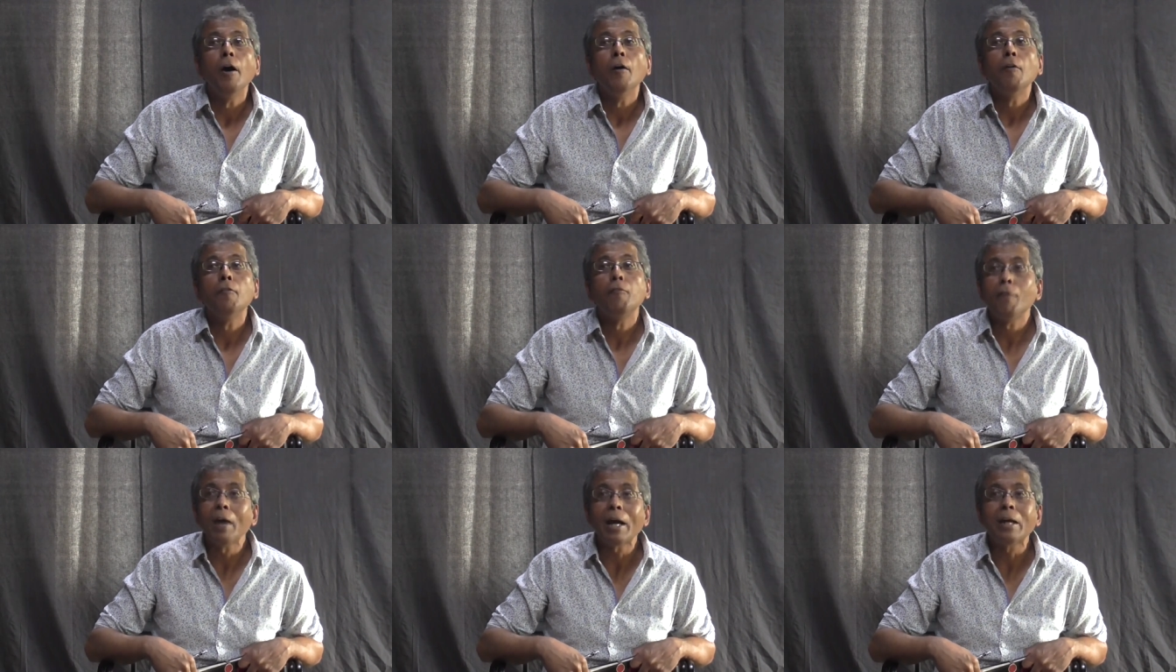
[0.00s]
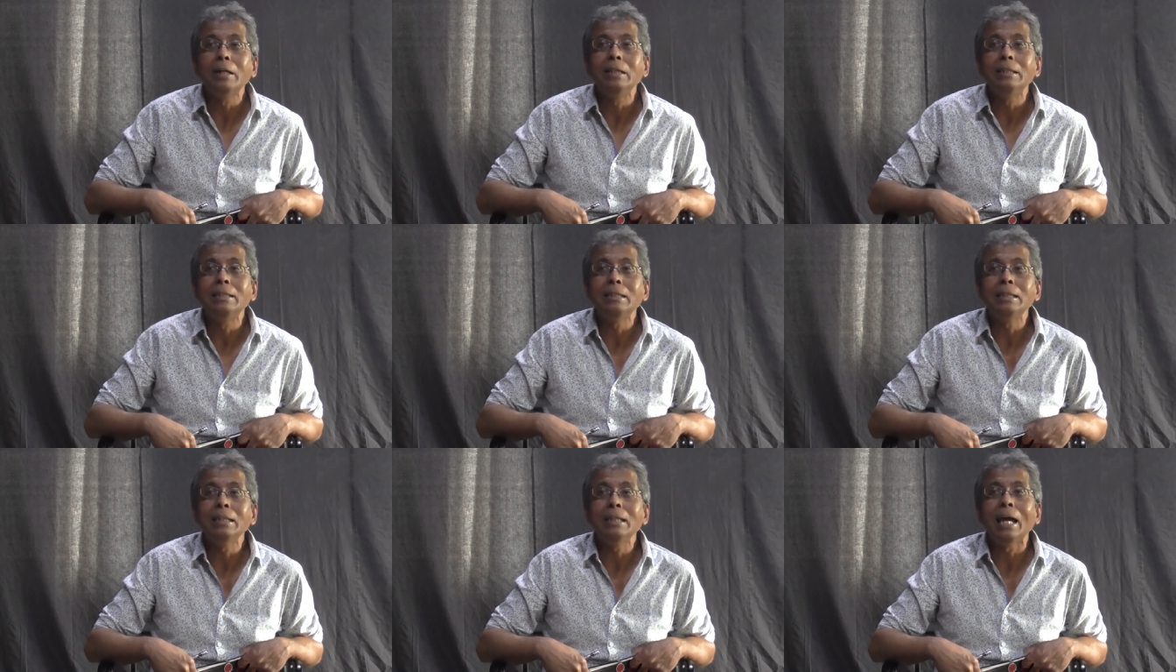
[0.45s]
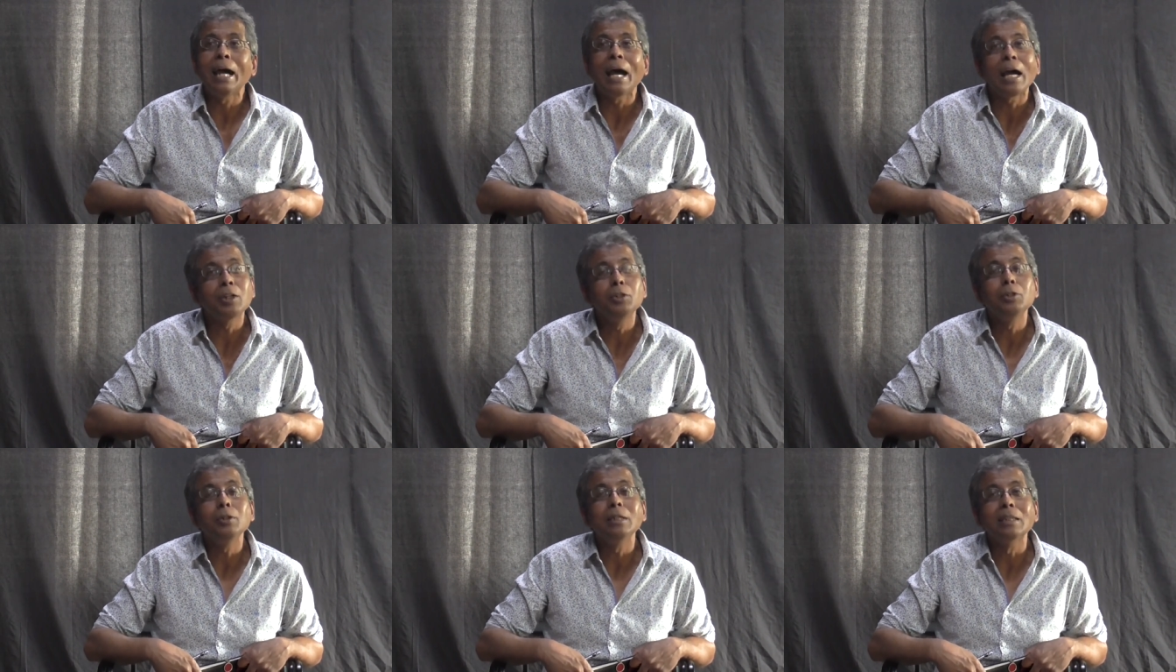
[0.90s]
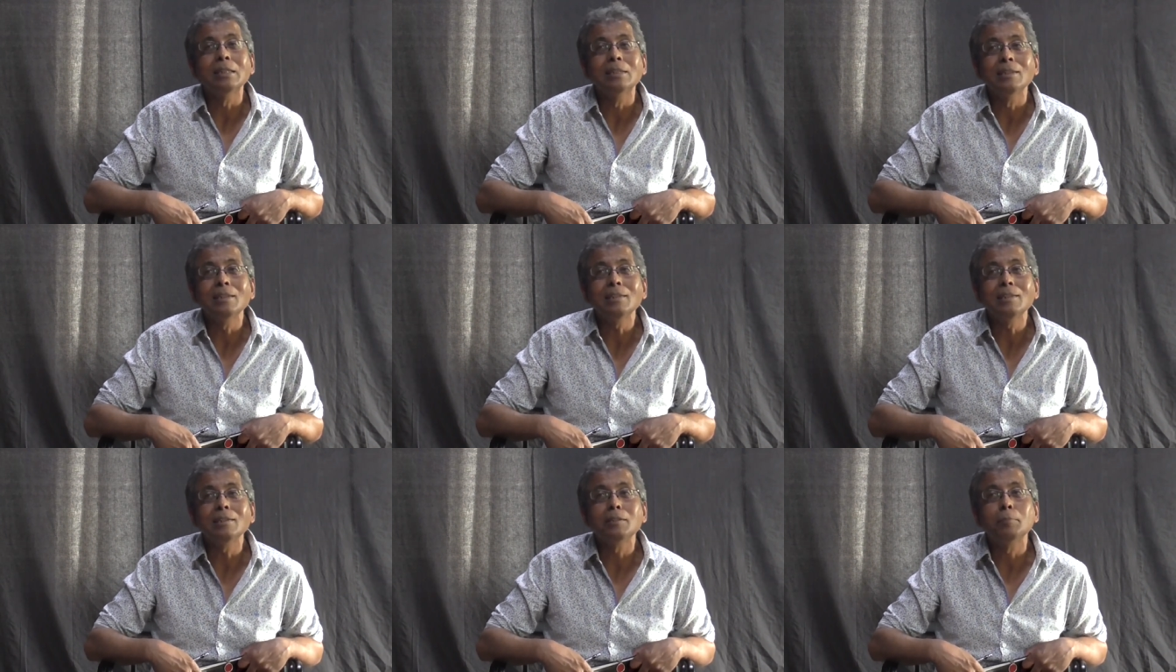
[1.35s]
faculty actually
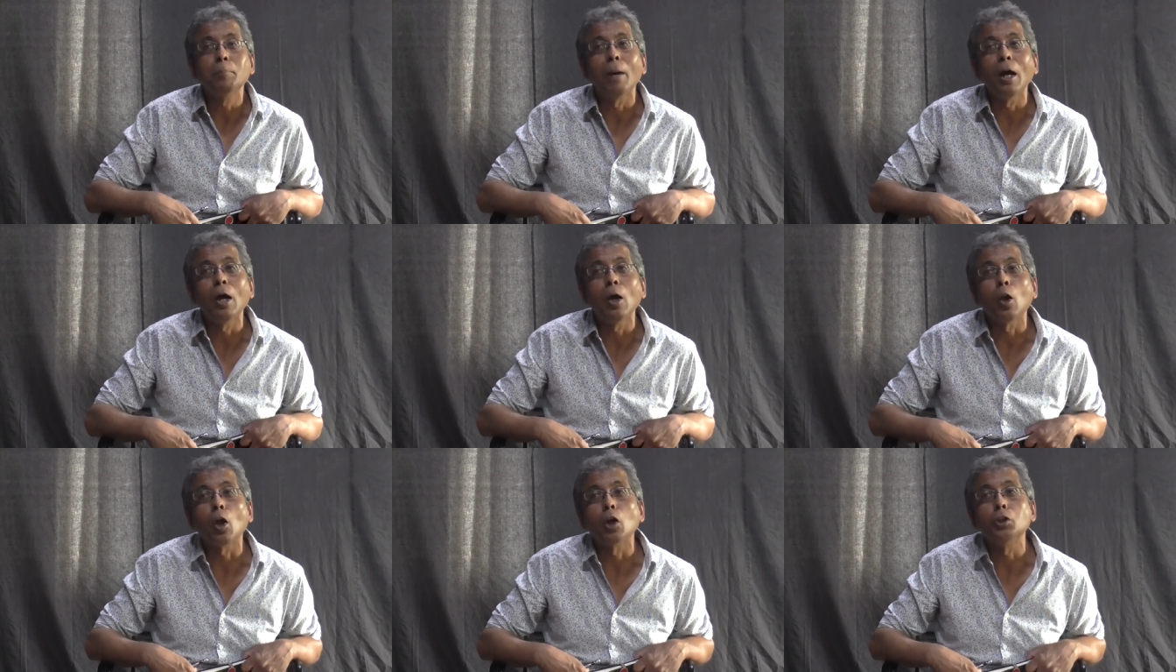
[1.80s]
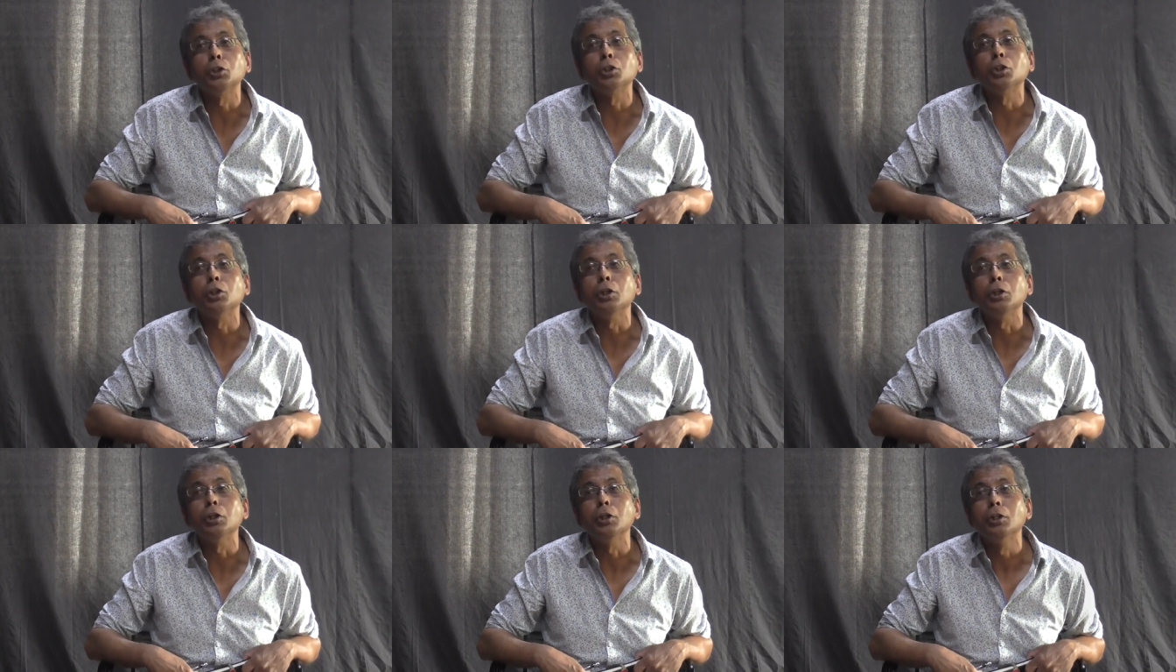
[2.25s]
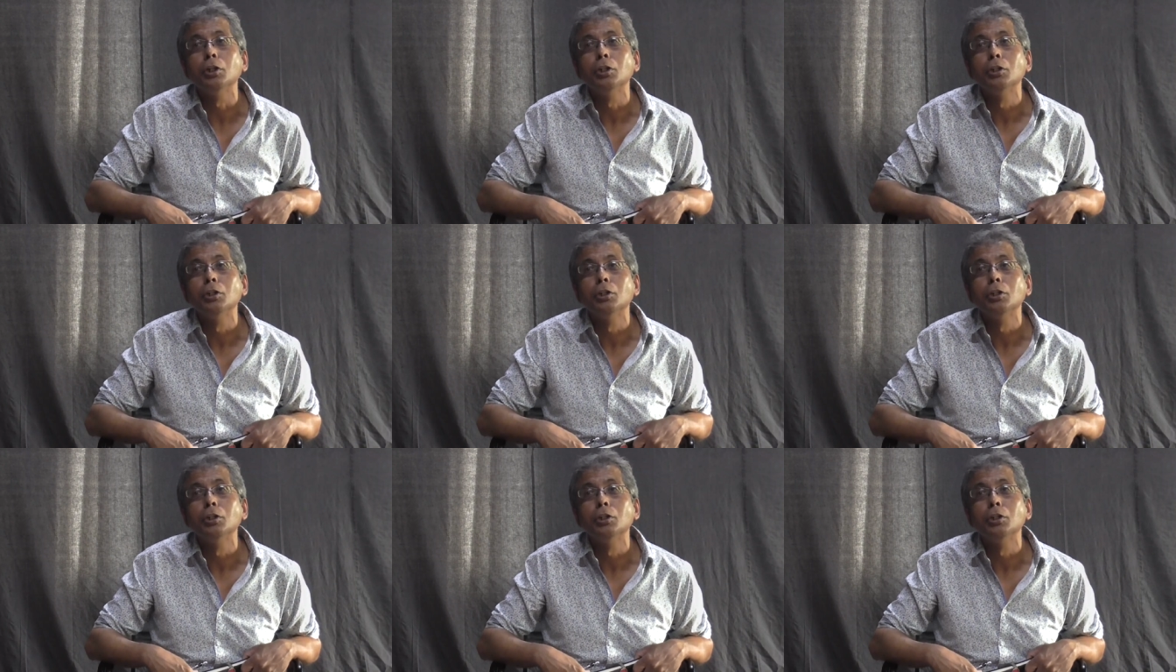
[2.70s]
exists biologically.